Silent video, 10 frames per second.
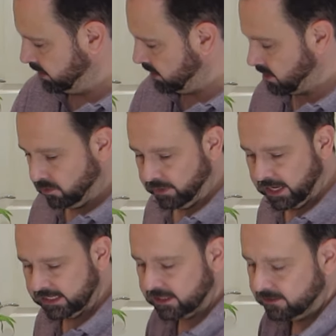get all
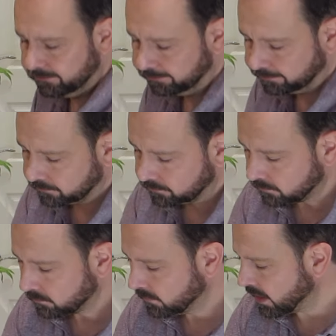that done.
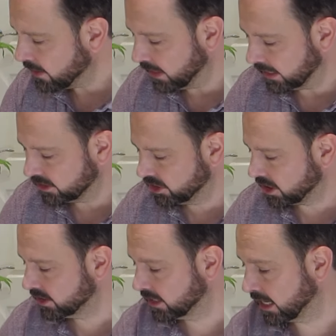And then it's
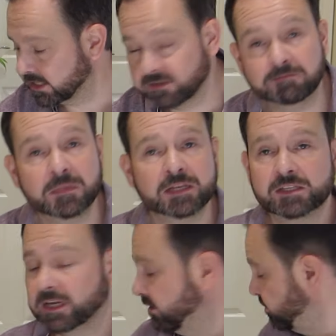just a case of
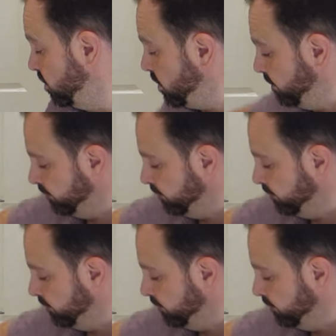mixing it through.